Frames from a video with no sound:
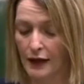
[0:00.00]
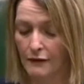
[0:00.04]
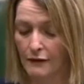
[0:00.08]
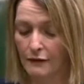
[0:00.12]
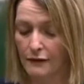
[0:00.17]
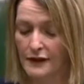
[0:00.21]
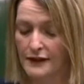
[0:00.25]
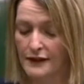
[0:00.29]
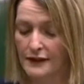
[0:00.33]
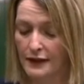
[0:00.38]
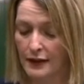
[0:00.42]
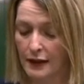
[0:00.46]

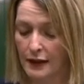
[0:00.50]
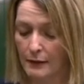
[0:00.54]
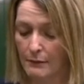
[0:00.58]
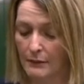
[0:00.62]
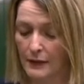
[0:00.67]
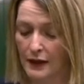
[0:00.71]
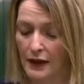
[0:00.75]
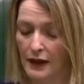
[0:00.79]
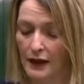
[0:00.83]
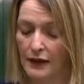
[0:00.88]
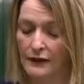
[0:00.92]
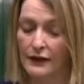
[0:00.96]
For some,
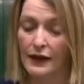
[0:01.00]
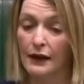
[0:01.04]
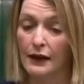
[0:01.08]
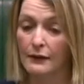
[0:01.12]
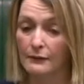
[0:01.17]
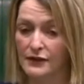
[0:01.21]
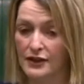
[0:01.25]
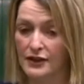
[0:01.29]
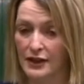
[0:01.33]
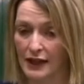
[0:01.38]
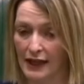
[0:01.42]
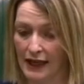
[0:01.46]

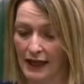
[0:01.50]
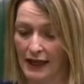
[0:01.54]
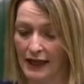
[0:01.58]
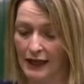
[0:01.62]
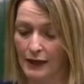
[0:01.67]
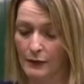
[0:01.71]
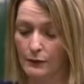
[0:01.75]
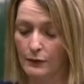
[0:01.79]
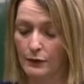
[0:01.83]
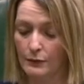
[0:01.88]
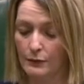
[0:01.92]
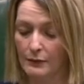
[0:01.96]
that
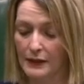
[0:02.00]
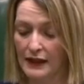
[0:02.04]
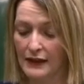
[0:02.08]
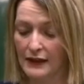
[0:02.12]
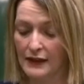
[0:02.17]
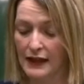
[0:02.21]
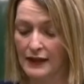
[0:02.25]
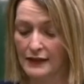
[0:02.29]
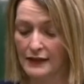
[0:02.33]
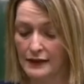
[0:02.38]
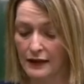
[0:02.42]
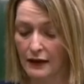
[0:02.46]
delay will mean
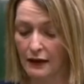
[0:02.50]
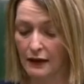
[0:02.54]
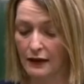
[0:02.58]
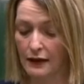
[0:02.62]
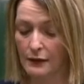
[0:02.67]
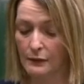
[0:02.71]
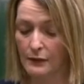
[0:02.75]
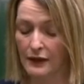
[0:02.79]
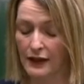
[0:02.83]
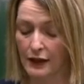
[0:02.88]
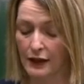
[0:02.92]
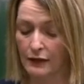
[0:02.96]
they die
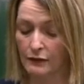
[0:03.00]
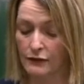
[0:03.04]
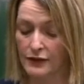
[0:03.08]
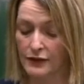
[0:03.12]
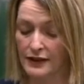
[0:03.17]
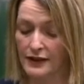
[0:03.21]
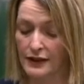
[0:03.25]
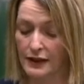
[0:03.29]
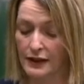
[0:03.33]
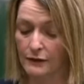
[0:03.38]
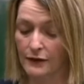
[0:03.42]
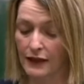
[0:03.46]
without
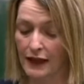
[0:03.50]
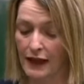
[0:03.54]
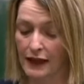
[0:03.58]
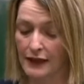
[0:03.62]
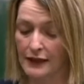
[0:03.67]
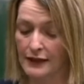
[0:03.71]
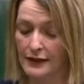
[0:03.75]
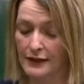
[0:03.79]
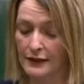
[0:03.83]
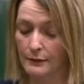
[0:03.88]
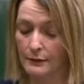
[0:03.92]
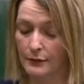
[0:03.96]
receiving
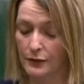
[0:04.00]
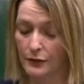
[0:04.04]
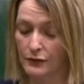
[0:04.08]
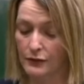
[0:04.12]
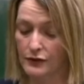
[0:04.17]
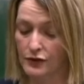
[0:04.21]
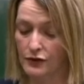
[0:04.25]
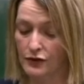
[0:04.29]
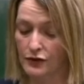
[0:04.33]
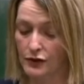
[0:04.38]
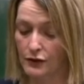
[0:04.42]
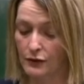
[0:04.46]
any
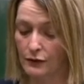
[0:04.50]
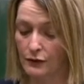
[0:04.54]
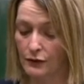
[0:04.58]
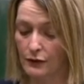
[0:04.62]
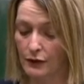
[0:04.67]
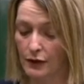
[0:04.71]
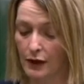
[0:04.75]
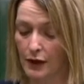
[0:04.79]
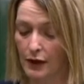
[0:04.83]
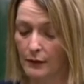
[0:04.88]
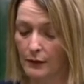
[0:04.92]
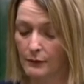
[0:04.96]
support at
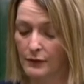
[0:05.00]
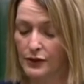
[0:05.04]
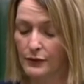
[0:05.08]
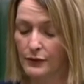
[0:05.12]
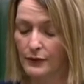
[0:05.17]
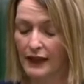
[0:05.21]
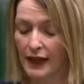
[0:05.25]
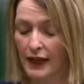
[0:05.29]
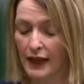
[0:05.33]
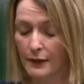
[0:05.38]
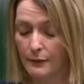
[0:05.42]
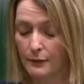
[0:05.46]
all.
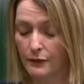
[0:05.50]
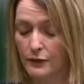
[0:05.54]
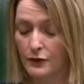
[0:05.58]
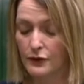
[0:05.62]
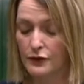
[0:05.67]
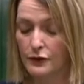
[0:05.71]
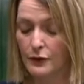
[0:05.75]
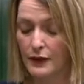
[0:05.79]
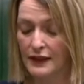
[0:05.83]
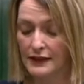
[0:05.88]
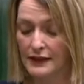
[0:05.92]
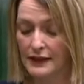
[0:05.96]
Between April
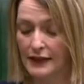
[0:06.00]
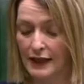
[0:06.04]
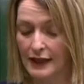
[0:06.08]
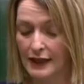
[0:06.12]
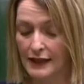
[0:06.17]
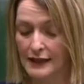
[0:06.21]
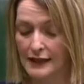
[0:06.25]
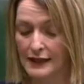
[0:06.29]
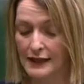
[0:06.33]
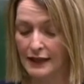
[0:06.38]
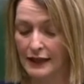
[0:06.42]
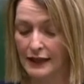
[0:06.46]

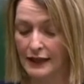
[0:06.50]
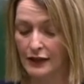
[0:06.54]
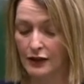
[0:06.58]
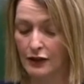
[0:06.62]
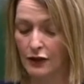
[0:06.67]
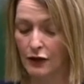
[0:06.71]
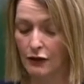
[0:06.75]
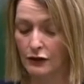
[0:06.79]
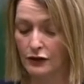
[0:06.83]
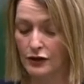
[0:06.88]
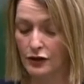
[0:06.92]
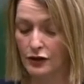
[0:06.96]
2018 and
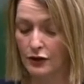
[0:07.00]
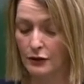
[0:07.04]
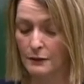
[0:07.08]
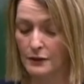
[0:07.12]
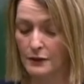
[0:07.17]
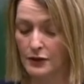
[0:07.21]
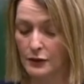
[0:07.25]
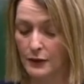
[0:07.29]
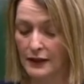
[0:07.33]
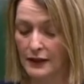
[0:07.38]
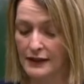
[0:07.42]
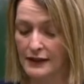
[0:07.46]
October
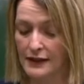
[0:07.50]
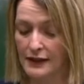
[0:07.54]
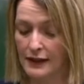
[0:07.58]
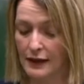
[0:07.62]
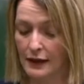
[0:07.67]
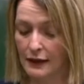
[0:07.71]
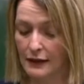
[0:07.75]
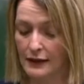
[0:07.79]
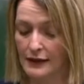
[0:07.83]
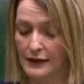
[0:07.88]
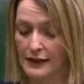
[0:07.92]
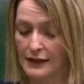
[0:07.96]

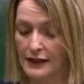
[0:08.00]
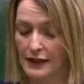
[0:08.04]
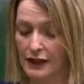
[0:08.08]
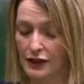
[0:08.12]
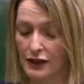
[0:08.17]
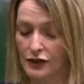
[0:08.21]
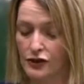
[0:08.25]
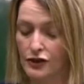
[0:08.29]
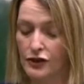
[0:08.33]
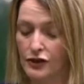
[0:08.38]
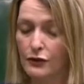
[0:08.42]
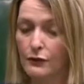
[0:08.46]

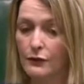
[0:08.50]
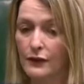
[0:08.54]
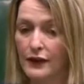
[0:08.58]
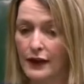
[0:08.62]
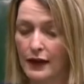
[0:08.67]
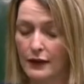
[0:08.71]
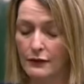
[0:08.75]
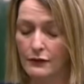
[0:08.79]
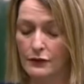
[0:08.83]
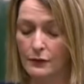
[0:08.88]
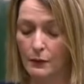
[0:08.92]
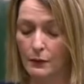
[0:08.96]
2019,
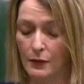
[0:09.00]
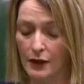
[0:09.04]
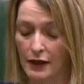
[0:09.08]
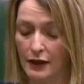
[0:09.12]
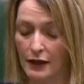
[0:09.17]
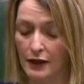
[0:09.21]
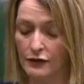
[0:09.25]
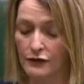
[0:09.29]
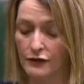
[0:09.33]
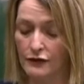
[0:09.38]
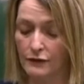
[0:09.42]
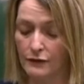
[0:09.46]

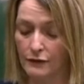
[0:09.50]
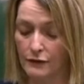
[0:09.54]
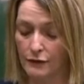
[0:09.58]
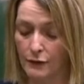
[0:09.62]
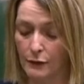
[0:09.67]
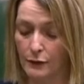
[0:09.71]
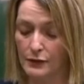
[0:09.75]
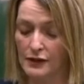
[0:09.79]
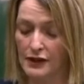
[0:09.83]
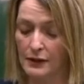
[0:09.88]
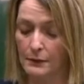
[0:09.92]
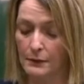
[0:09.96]

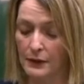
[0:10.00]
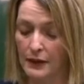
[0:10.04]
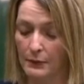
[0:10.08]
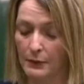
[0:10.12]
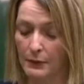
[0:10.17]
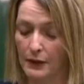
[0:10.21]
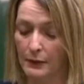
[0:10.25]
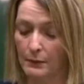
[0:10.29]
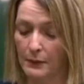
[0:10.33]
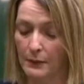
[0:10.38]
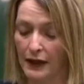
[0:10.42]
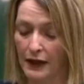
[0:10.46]
2,140
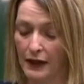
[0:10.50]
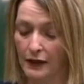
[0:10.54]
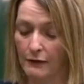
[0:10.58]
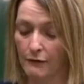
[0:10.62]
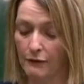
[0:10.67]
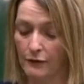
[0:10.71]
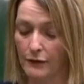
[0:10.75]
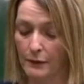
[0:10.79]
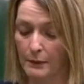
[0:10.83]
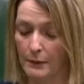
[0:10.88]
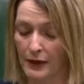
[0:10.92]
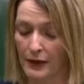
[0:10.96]
people applying
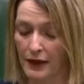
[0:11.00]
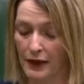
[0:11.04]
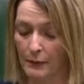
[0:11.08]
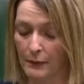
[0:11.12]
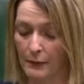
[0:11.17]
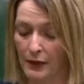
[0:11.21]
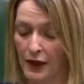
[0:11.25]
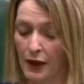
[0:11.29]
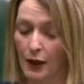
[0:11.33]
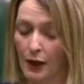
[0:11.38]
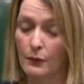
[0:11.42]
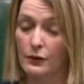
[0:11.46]
for PIP,
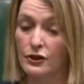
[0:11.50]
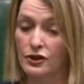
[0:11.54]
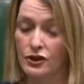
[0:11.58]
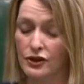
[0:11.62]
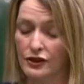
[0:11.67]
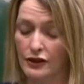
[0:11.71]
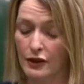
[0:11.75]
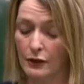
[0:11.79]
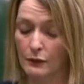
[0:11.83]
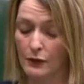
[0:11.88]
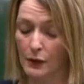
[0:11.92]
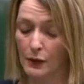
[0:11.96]
which
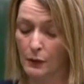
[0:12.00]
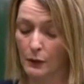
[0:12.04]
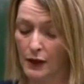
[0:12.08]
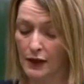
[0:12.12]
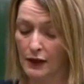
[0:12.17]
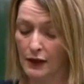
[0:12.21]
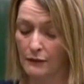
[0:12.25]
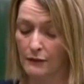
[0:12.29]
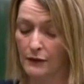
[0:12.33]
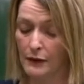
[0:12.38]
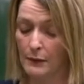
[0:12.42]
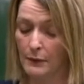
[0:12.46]
is only
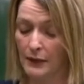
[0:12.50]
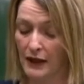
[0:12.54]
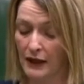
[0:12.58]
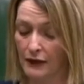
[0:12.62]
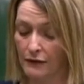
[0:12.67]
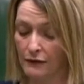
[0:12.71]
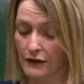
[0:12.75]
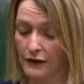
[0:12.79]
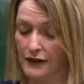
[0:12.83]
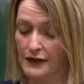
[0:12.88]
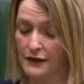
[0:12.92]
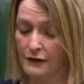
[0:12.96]
one of the
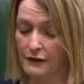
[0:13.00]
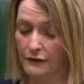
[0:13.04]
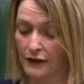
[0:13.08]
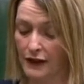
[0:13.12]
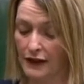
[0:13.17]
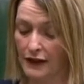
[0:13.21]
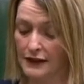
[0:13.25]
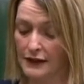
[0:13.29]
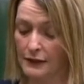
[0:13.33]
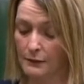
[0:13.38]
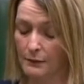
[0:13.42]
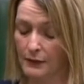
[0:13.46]
benefits
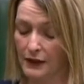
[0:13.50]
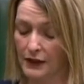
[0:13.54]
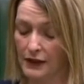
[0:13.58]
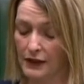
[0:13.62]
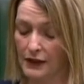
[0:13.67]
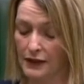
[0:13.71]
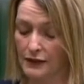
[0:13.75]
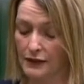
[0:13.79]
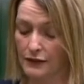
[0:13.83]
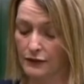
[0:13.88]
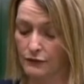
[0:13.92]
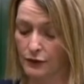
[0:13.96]
affected by
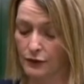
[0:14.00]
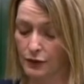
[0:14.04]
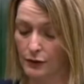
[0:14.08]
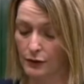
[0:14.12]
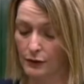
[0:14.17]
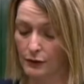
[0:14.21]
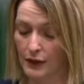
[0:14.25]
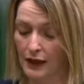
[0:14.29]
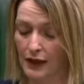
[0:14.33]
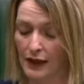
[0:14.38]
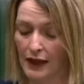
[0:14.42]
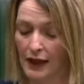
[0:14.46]
this
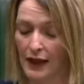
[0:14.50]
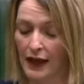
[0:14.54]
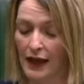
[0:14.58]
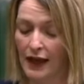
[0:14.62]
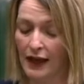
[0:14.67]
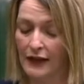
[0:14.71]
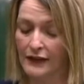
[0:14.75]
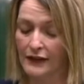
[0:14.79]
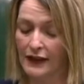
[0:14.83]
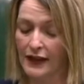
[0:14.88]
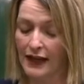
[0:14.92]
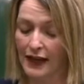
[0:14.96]
rule,
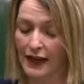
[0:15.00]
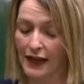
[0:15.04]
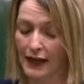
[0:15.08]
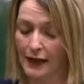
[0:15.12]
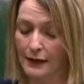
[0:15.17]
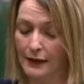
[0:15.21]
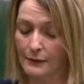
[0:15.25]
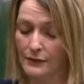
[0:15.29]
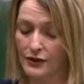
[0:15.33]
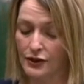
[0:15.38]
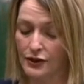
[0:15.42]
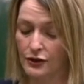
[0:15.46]
had their
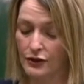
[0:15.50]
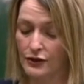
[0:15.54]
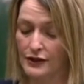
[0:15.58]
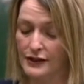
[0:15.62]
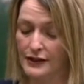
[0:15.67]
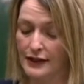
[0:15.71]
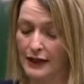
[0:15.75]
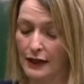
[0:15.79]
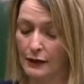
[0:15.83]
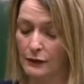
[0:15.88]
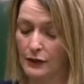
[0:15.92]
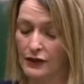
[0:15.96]
claim turned
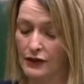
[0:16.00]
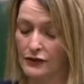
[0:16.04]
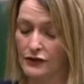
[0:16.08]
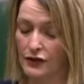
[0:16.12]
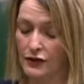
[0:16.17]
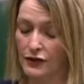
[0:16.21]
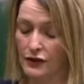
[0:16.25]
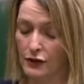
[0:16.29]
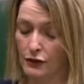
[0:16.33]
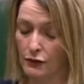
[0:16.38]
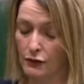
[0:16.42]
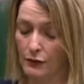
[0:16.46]
down under
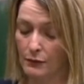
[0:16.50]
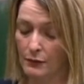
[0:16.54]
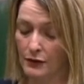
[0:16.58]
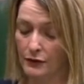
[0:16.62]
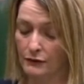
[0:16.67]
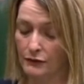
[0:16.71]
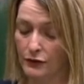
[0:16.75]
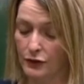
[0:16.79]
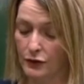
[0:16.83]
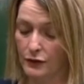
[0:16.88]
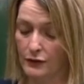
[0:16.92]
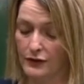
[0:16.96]
the normal
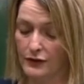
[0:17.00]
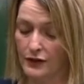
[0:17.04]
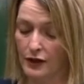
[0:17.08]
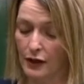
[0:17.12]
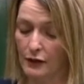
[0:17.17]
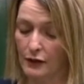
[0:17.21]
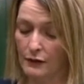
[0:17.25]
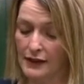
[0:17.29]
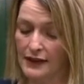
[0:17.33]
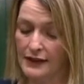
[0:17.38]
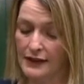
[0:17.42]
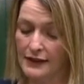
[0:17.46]
rules,
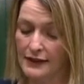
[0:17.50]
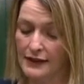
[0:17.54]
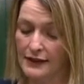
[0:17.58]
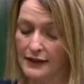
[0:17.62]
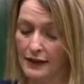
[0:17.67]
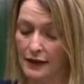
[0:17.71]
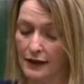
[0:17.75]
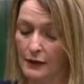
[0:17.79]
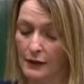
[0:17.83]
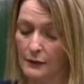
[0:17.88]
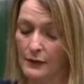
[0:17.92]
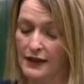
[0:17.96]
only to
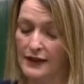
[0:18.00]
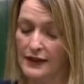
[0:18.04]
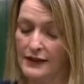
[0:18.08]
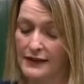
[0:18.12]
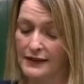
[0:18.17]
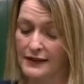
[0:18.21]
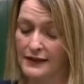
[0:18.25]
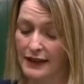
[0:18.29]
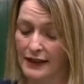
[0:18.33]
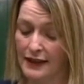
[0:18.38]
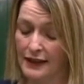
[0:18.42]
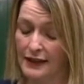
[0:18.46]
die within
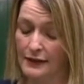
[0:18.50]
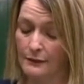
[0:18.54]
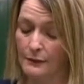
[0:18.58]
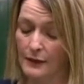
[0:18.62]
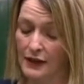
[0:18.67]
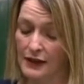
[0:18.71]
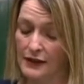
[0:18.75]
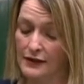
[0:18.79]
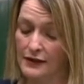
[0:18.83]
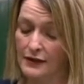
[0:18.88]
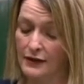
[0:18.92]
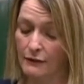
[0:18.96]
6
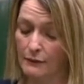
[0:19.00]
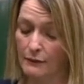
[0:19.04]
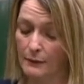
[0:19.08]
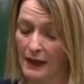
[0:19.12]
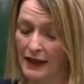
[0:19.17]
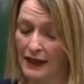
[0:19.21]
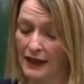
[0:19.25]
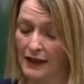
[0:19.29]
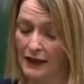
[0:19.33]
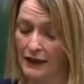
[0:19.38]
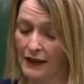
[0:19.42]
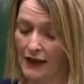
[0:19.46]
months of
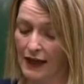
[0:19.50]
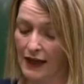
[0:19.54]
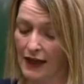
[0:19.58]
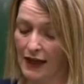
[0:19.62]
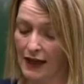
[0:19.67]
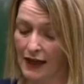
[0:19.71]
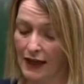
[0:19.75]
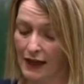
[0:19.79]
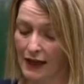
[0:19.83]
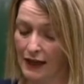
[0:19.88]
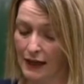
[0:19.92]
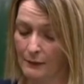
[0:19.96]
making their
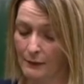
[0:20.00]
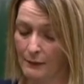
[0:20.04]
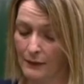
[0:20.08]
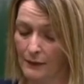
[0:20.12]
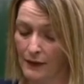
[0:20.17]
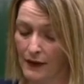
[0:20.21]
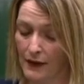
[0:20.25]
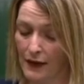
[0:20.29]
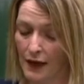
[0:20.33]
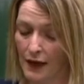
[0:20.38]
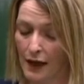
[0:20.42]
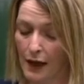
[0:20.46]
claim.
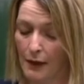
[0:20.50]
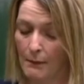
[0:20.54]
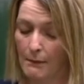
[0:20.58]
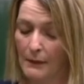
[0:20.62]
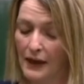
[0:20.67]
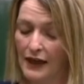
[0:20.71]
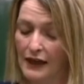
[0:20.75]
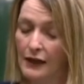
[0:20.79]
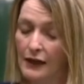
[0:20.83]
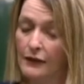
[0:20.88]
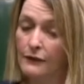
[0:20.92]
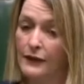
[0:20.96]

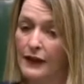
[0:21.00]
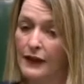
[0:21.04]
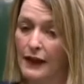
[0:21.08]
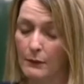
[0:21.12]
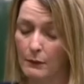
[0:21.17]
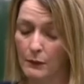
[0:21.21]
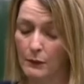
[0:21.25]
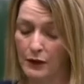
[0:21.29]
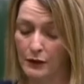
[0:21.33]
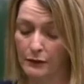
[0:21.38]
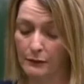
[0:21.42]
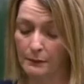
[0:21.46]
Many of
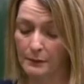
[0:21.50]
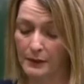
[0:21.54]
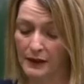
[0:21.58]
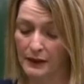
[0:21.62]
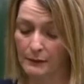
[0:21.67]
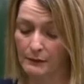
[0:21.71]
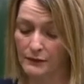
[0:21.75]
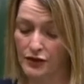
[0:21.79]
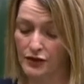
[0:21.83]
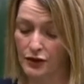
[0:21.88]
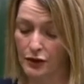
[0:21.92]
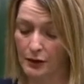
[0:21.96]
them will have
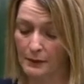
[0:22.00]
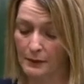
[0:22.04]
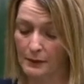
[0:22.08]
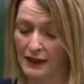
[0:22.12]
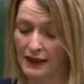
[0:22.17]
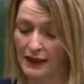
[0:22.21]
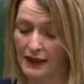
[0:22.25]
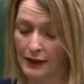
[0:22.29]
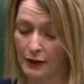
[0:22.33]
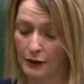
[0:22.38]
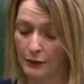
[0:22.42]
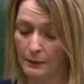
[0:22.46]
been
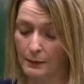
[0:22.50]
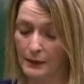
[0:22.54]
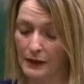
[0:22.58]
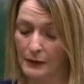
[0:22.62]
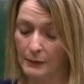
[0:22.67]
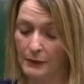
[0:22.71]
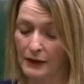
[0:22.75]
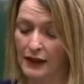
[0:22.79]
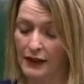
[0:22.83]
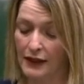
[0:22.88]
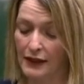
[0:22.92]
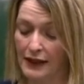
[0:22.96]
terminally ill
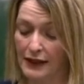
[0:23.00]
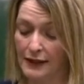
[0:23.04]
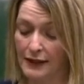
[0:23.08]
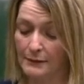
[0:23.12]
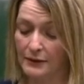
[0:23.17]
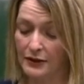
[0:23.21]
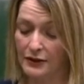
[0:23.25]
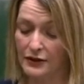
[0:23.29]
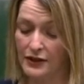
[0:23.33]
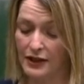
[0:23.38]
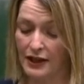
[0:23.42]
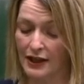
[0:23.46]
people
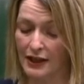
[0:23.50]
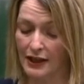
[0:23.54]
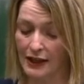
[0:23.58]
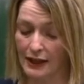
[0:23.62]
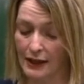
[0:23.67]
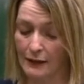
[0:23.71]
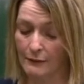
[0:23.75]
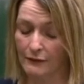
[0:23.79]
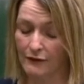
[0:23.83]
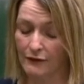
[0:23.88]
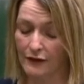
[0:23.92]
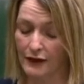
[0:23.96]
unable to
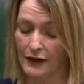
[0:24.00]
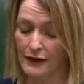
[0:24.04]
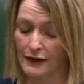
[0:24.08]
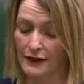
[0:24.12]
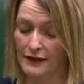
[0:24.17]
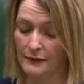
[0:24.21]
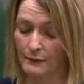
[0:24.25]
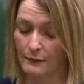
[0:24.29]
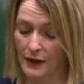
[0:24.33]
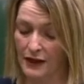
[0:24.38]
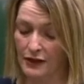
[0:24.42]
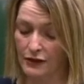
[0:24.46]
claim via the
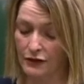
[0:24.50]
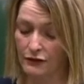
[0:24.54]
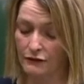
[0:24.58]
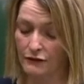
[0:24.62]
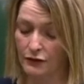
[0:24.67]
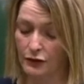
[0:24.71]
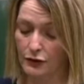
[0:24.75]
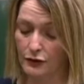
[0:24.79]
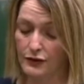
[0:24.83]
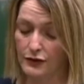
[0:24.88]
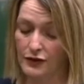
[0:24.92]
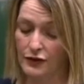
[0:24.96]
special
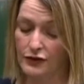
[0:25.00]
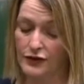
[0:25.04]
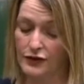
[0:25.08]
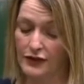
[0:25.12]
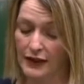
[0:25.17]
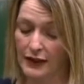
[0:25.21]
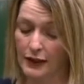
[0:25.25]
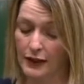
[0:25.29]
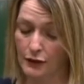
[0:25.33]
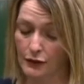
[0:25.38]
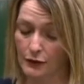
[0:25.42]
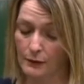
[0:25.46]
rules because
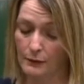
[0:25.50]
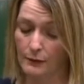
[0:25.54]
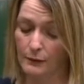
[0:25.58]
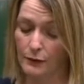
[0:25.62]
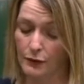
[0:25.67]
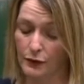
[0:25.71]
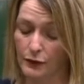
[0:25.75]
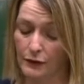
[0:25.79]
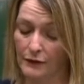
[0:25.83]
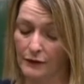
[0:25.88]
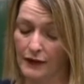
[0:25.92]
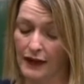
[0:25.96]
they couldn't
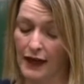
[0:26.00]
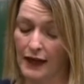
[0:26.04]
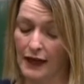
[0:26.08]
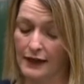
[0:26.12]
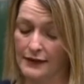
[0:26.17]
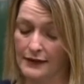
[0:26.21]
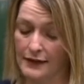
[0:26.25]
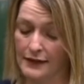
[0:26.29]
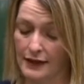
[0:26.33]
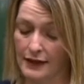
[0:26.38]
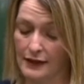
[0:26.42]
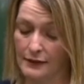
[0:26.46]
prove they had
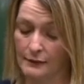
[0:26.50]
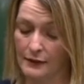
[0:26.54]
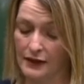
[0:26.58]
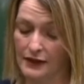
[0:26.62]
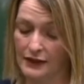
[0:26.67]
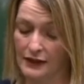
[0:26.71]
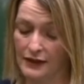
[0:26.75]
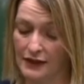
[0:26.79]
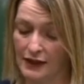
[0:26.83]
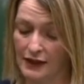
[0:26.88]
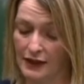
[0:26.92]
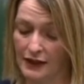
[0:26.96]
6
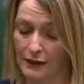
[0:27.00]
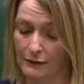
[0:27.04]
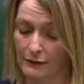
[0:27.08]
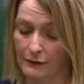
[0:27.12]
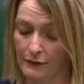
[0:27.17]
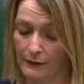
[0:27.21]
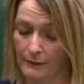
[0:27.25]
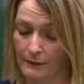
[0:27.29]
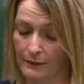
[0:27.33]
months to live.